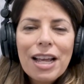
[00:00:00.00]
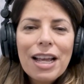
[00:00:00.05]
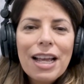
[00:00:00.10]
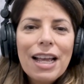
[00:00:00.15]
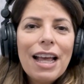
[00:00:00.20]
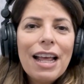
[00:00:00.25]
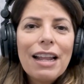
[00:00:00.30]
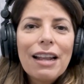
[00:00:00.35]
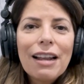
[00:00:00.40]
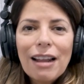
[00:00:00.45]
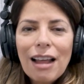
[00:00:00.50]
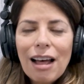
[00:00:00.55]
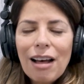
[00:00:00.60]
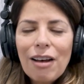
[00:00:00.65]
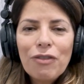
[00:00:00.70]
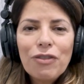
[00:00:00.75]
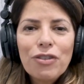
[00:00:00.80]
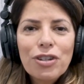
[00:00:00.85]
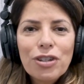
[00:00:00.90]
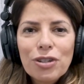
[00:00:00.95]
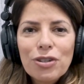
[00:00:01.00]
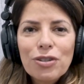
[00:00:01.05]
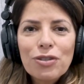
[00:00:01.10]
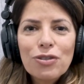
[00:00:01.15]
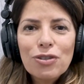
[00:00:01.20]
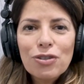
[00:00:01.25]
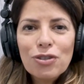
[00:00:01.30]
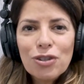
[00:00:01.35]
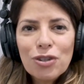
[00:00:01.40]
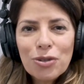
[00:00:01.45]
and love
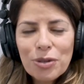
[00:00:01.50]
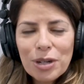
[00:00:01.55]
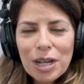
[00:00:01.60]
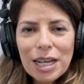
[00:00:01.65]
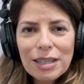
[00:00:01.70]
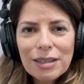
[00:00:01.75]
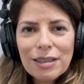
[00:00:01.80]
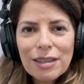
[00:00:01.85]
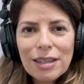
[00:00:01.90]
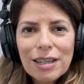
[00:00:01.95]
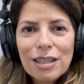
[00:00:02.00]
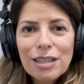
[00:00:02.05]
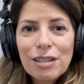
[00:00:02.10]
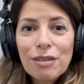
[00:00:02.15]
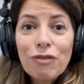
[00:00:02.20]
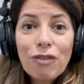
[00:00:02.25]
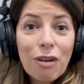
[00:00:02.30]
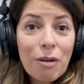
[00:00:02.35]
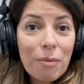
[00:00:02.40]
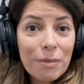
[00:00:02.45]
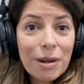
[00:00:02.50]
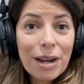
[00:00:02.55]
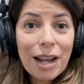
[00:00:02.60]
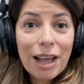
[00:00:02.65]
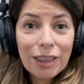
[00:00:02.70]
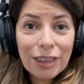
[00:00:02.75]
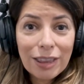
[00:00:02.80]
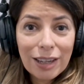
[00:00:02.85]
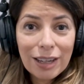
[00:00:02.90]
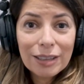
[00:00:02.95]
to create things from
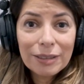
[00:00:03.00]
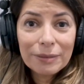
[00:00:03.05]
nothing.